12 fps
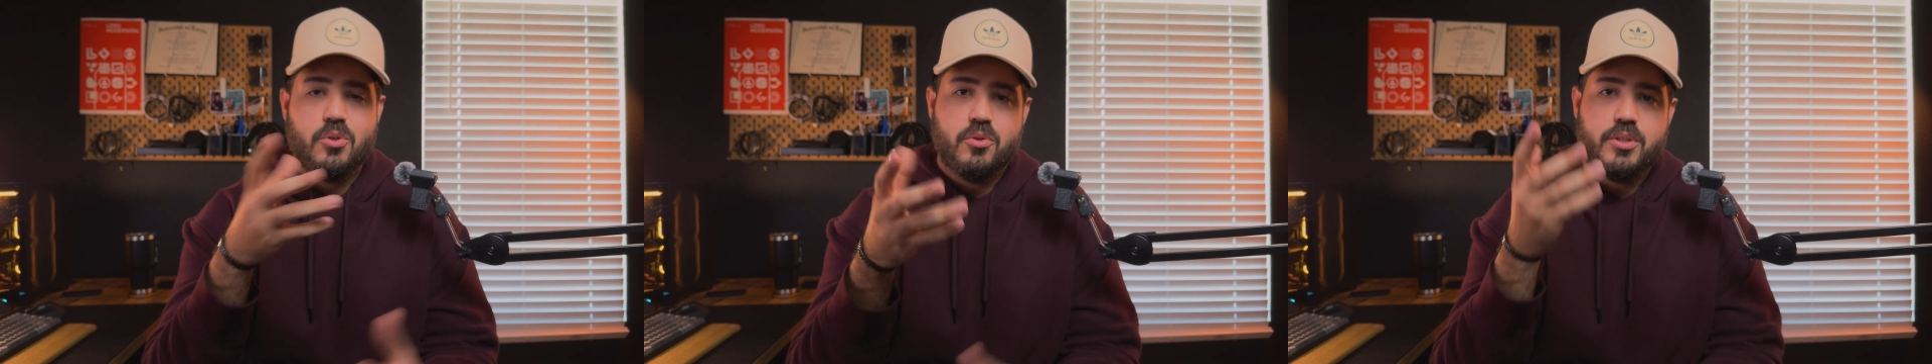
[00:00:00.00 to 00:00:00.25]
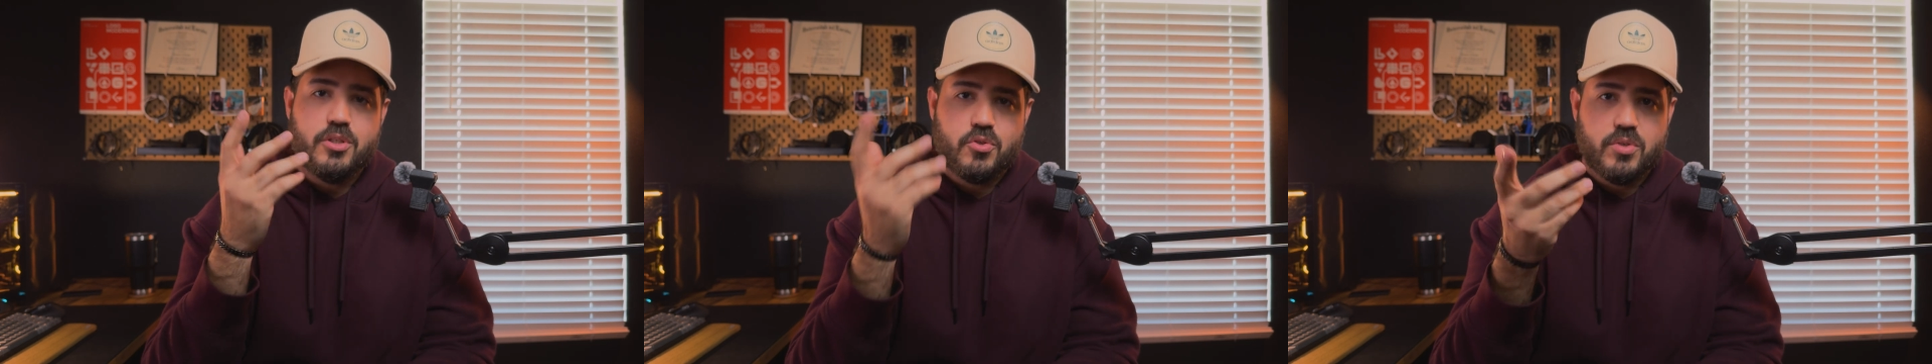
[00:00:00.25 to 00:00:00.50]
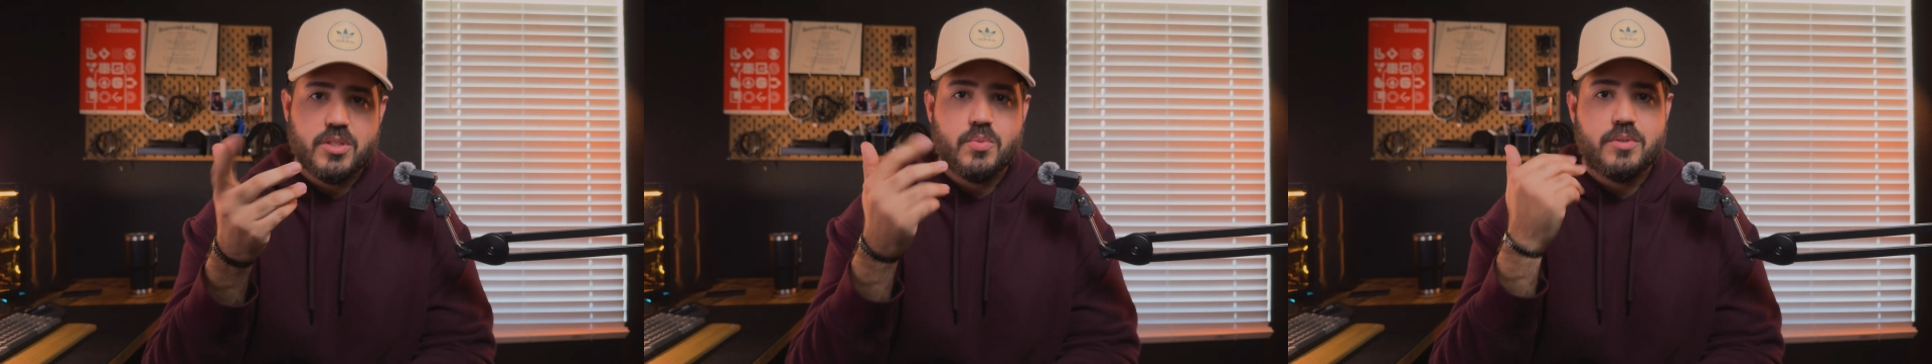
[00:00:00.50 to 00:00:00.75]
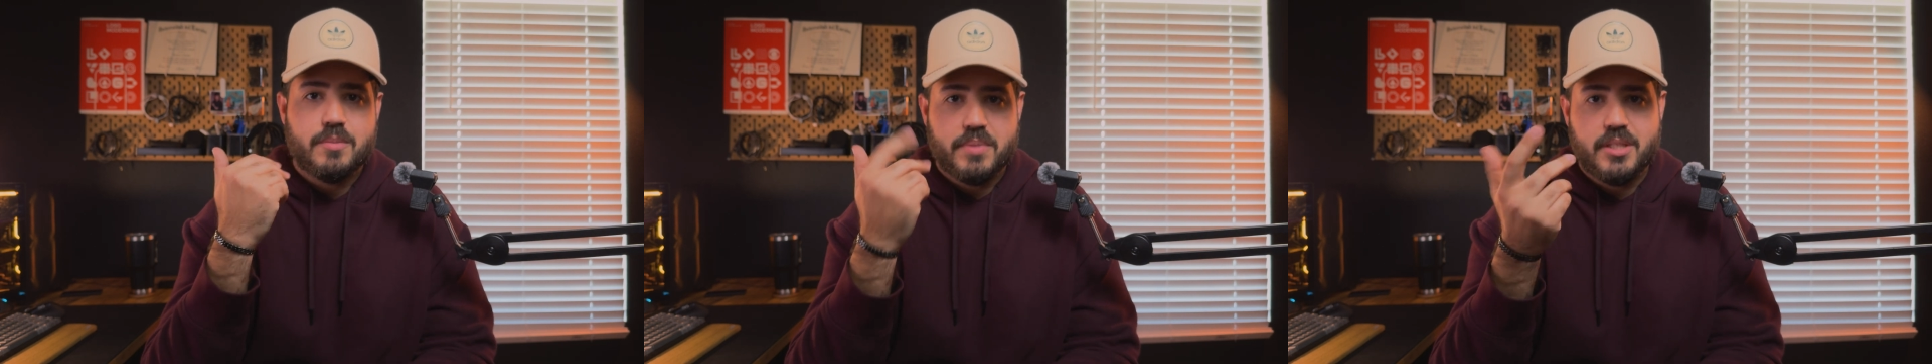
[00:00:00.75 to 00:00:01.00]
losing trust
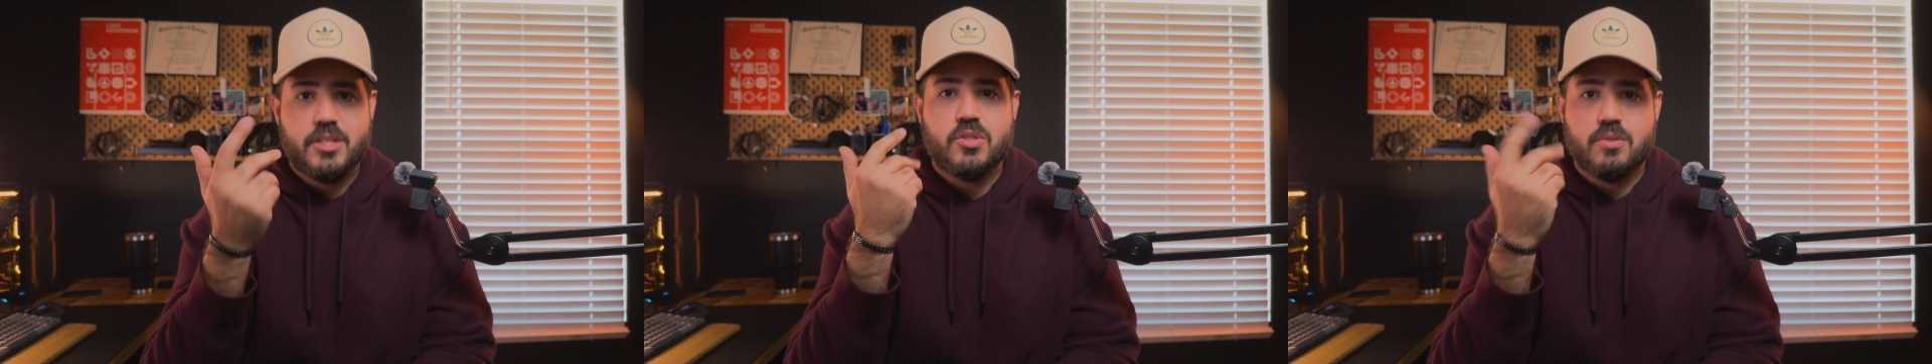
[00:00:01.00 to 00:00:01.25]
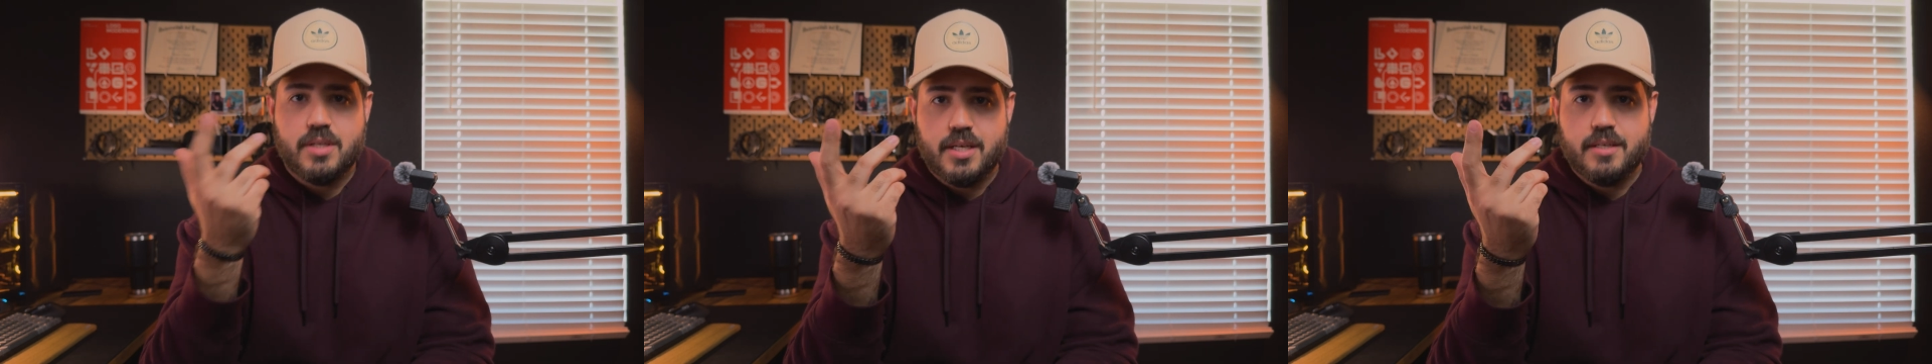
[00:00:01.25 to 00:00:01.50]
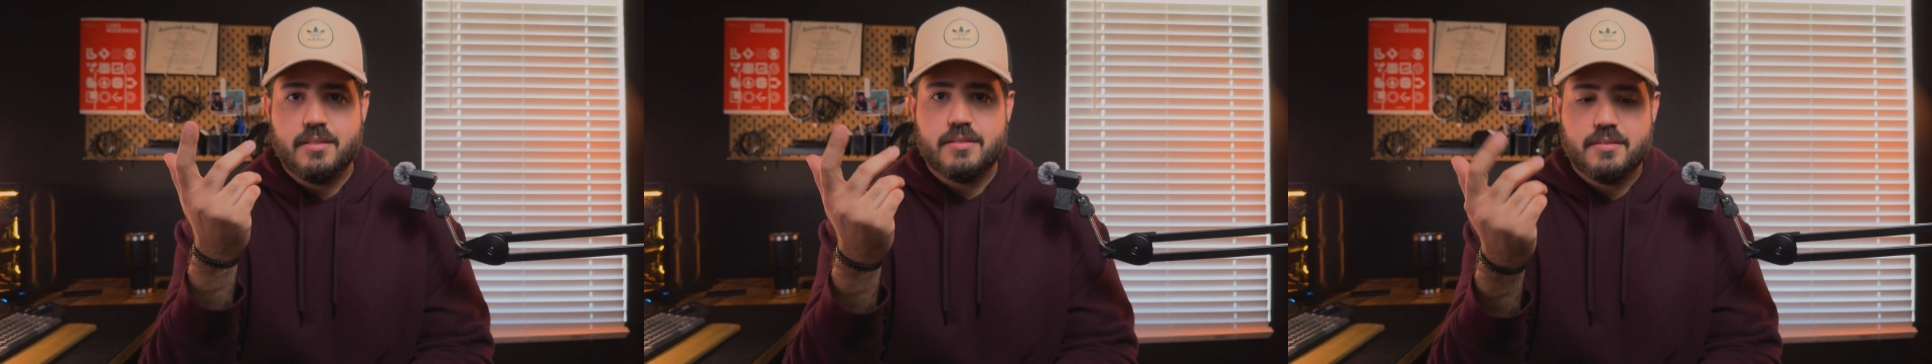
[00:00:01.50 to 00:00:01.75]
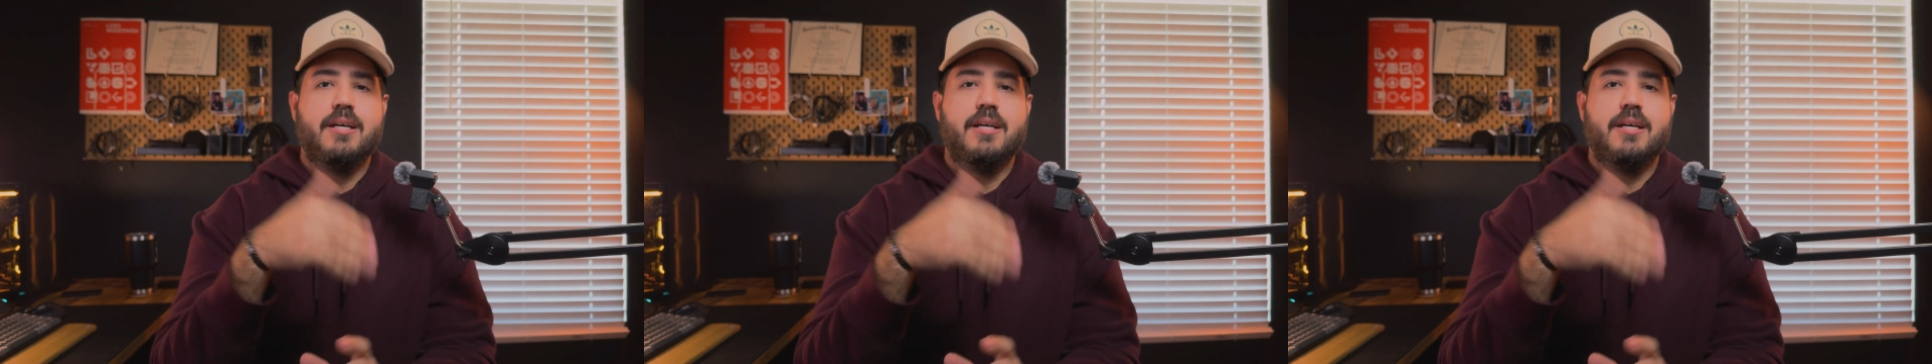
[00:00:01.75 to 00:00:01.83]
with your potential clients.